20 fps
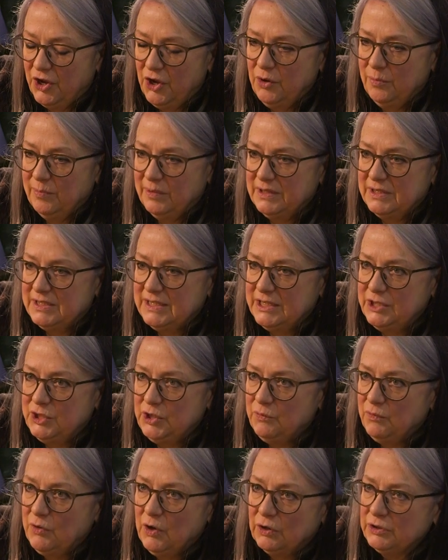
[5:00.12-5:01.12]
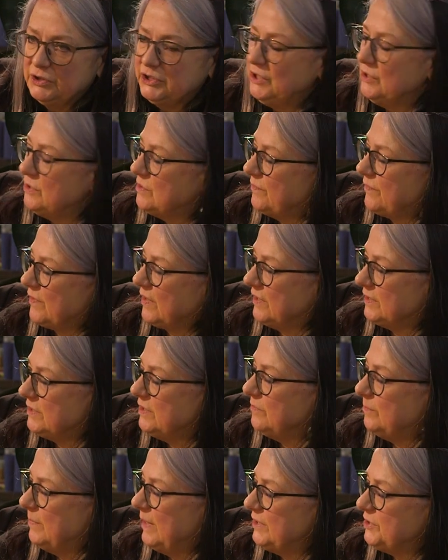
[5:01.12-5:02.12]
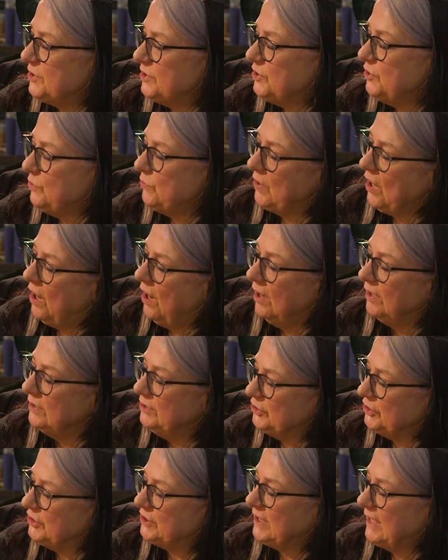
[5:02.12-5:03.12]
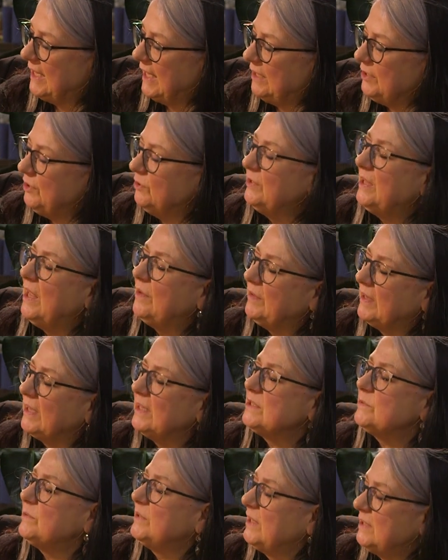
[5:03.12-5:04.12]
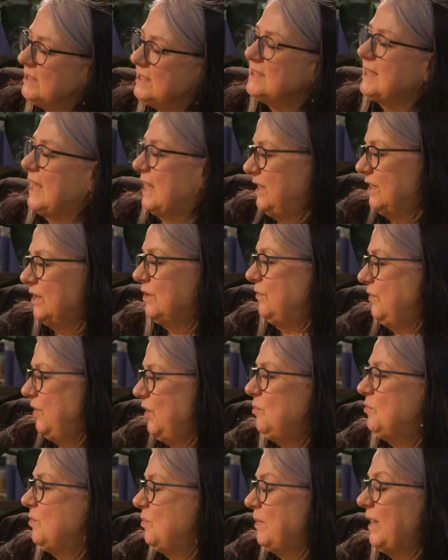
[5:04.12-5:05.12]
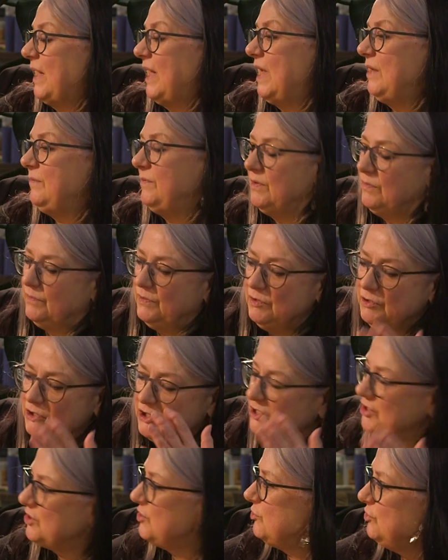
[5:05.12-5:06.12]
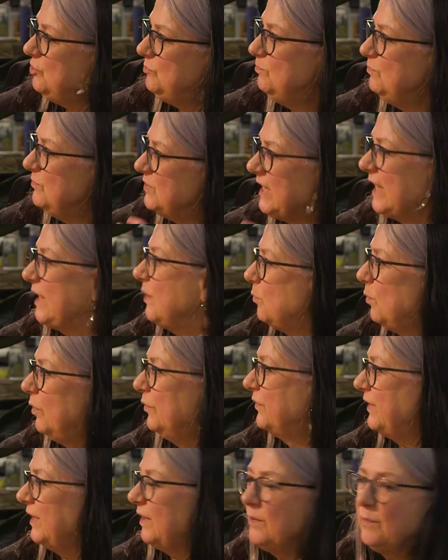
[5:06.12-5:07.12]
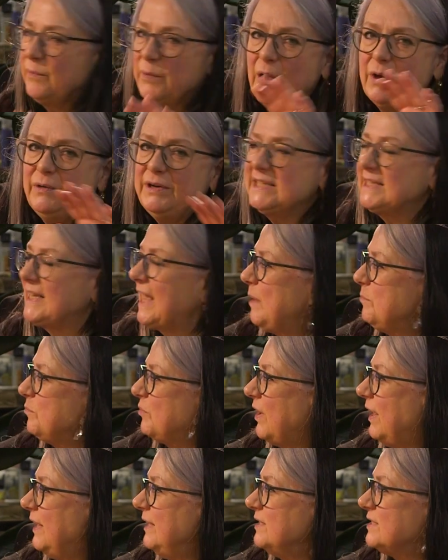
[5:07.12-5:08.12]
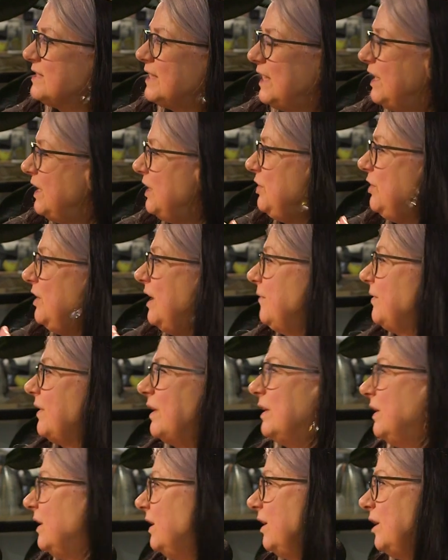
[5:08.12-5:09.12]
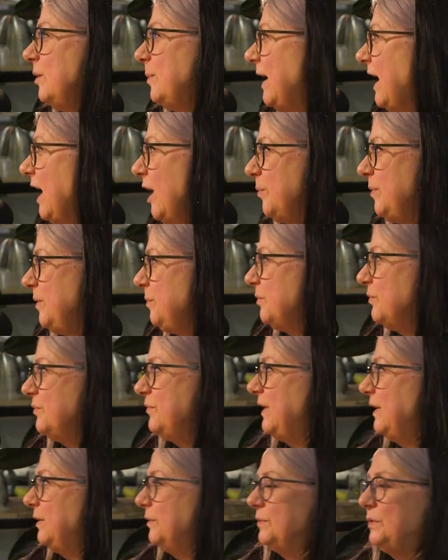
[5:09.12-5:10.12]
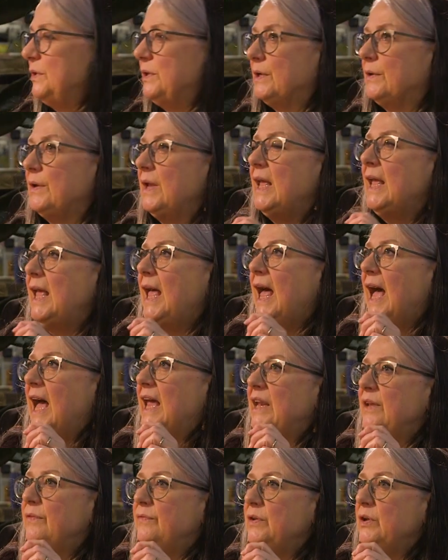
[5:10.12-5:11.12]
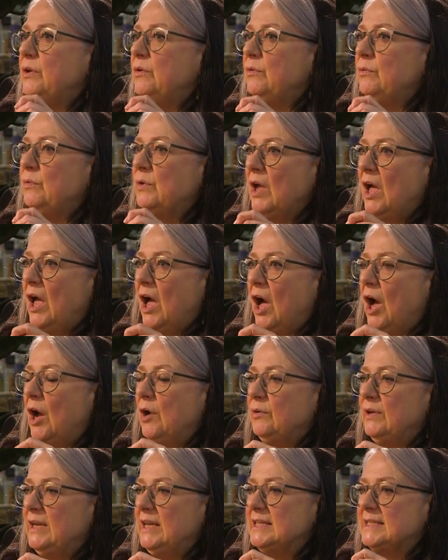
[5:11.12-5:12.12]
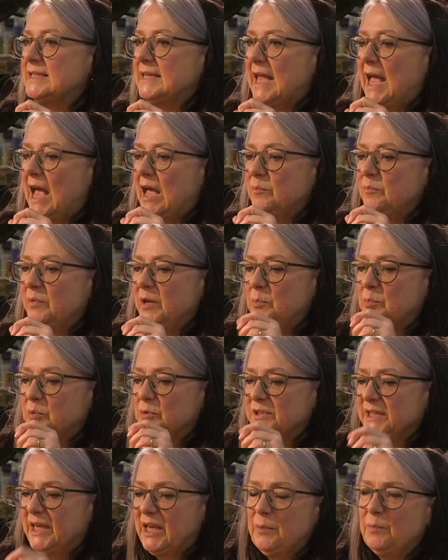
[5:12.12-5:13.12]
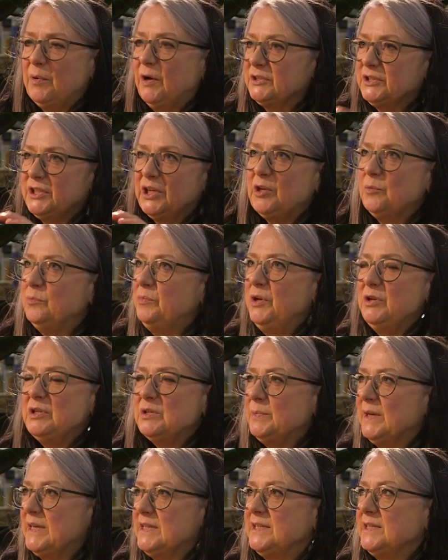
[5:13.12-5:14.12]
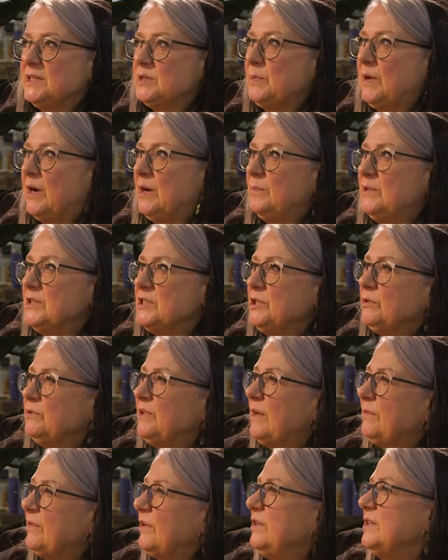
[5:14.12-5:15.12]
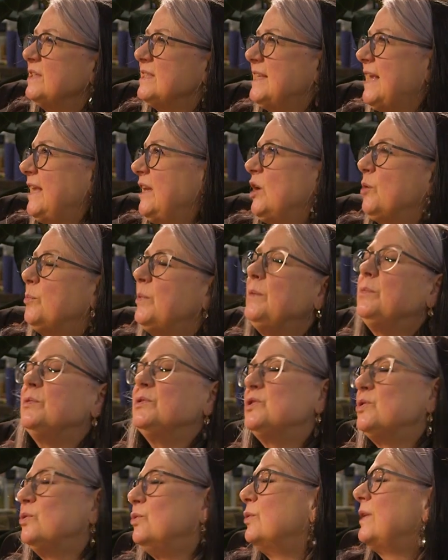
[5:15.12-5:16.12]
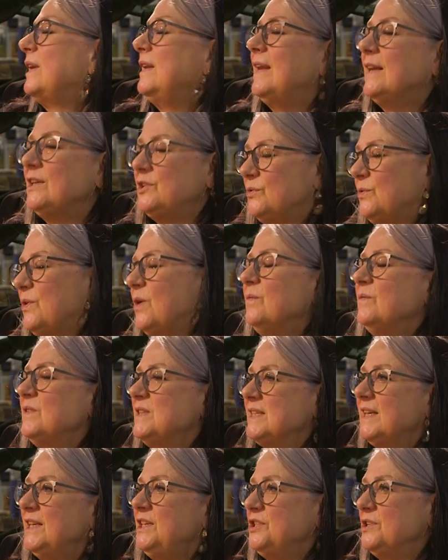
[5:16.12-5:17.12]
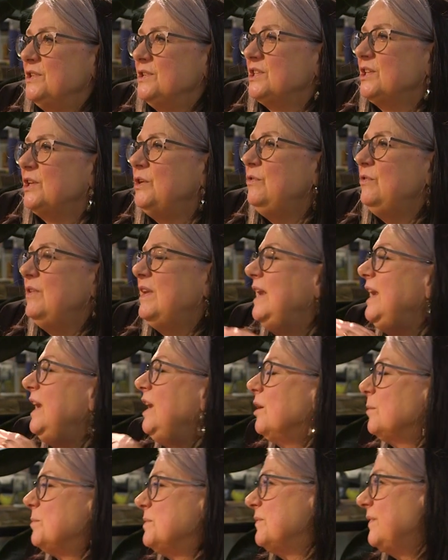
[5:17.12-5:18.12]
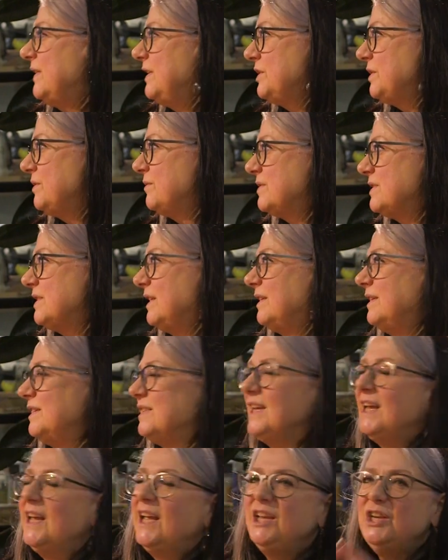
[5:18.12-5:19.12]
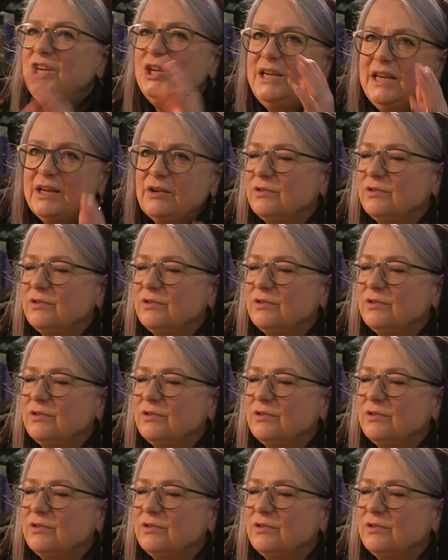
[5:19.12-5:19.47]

humans is you've got to use a variety of measures. You'll never get to an understanding of human behaviour if you just take one thing. If you only scan brains, you're never going to learn about how people feel, And if you only scan people taking part in computer-based experiments, you'll never understand how people talk in natural conversations. So you need observational studies. You need